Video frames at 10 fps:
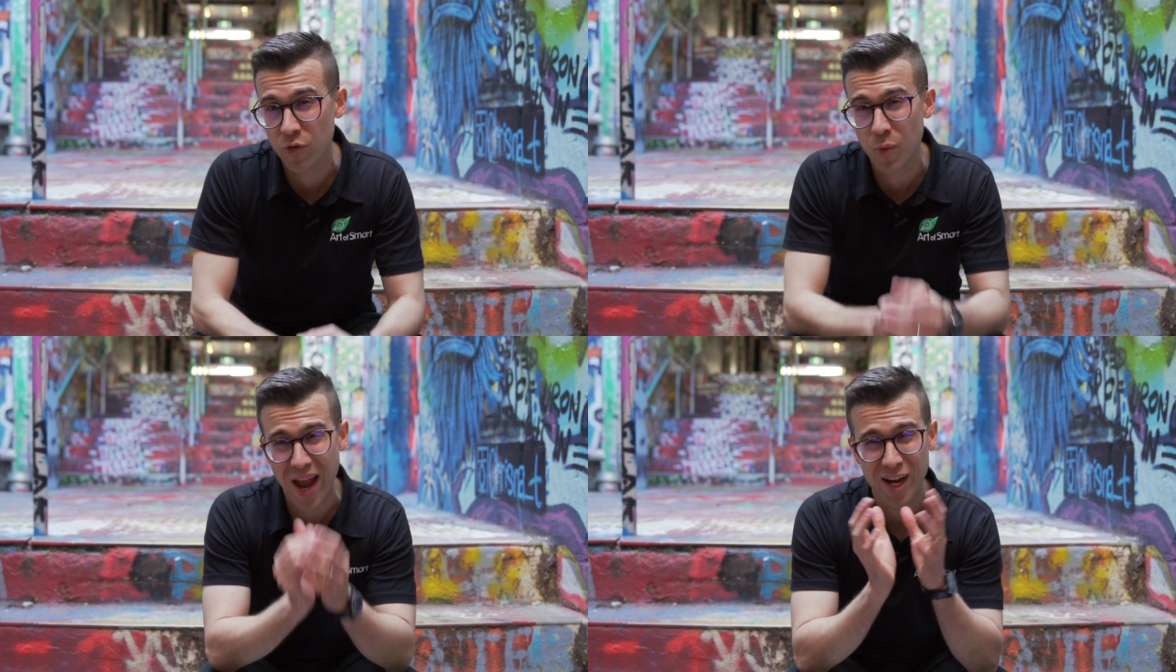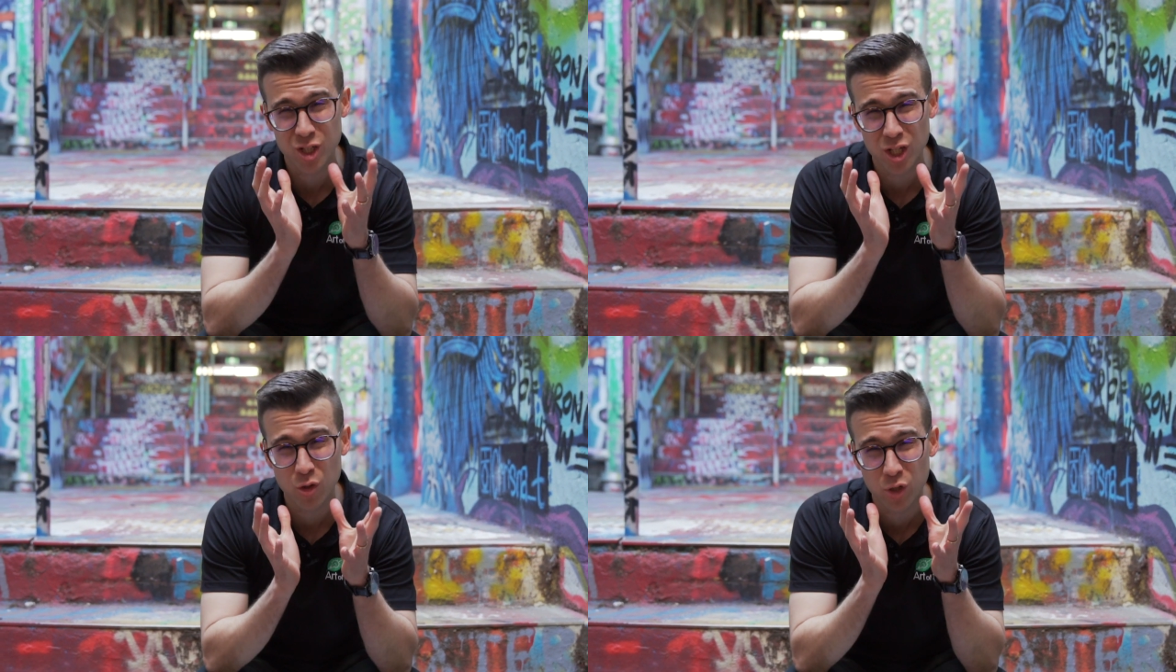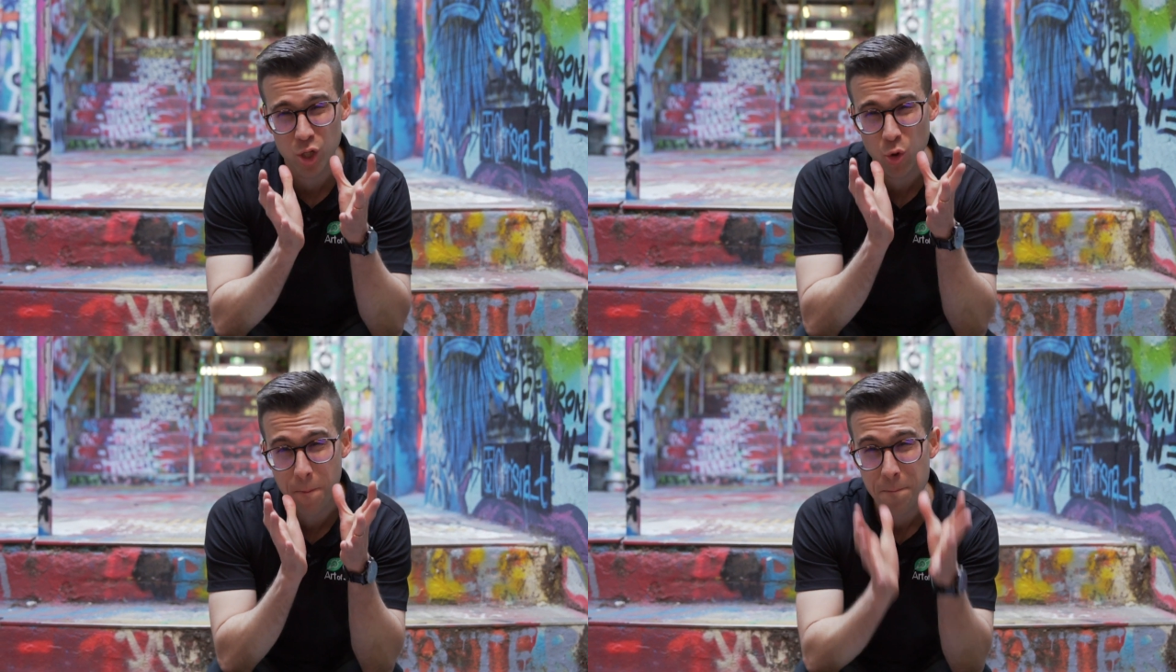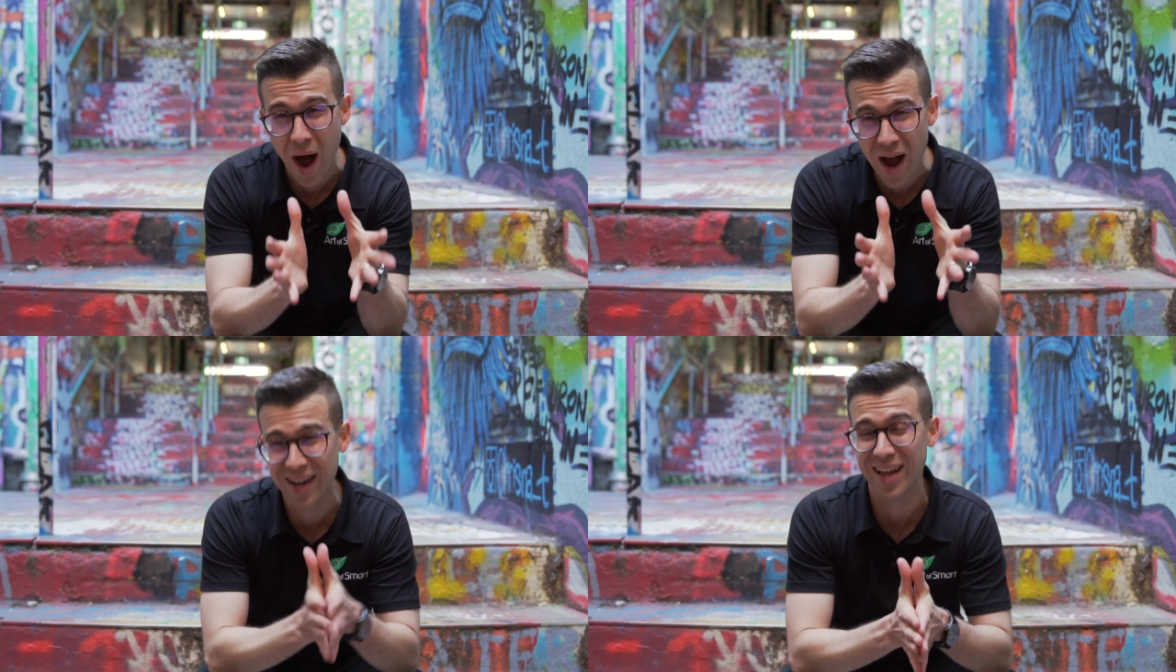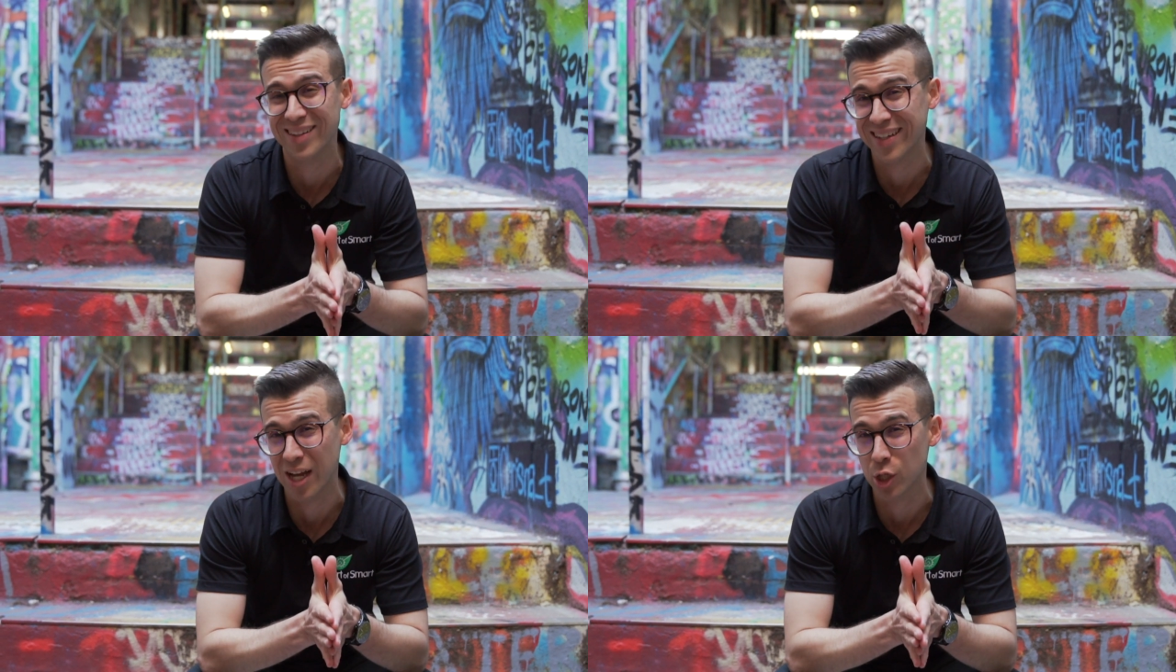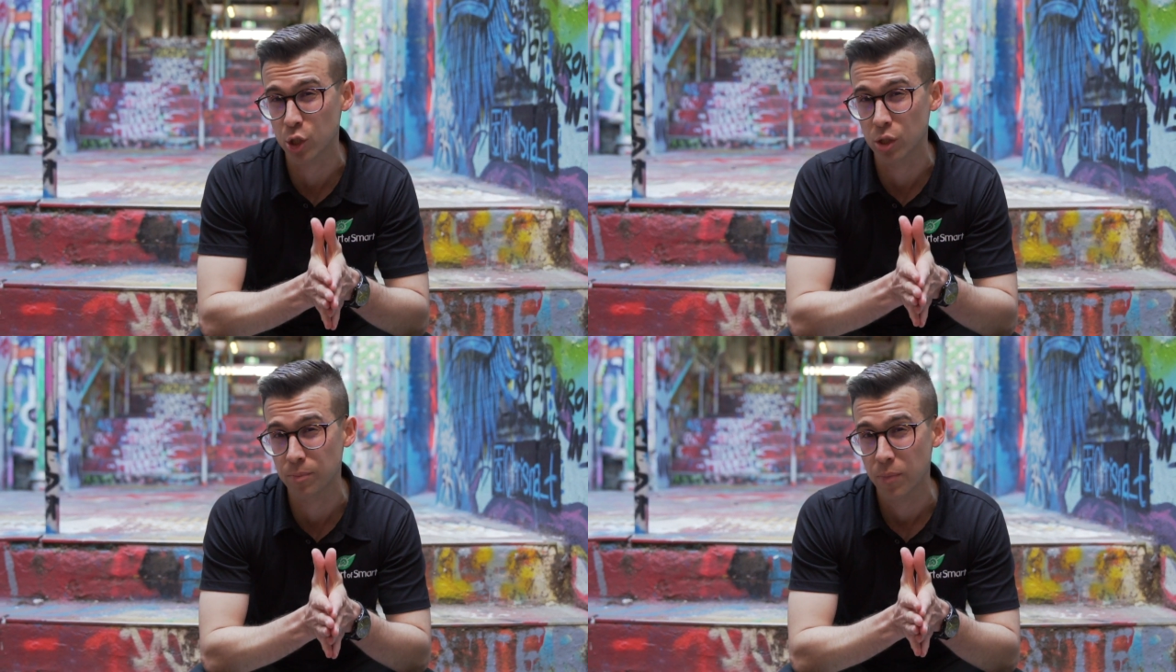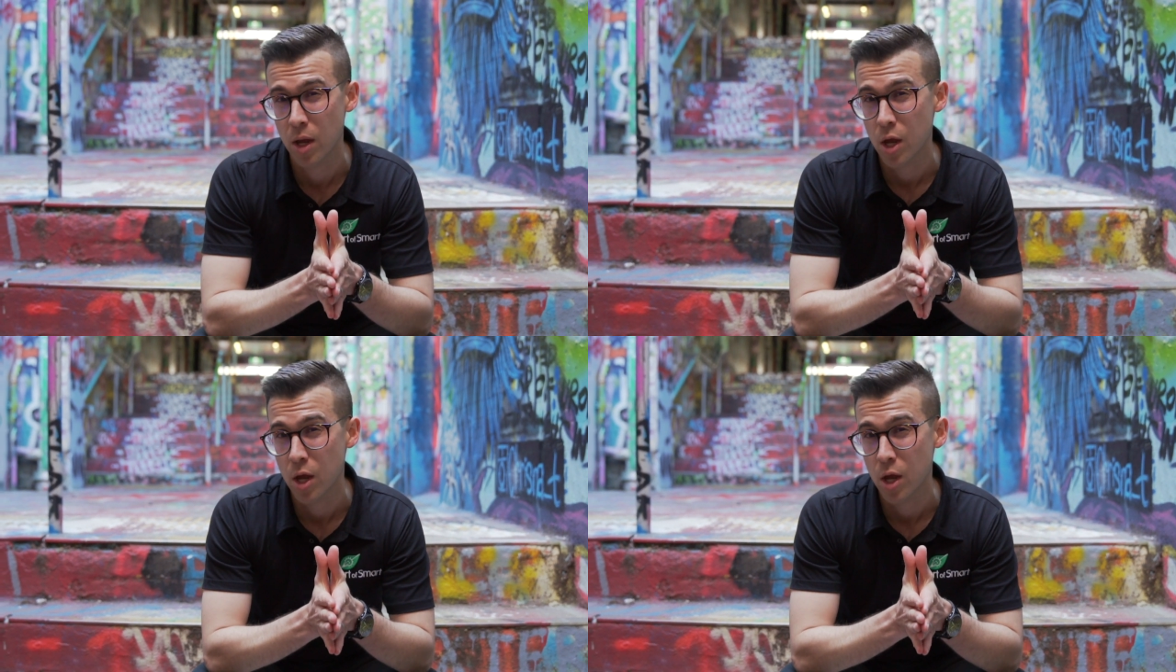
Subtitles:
if we actually look at your mark allocation,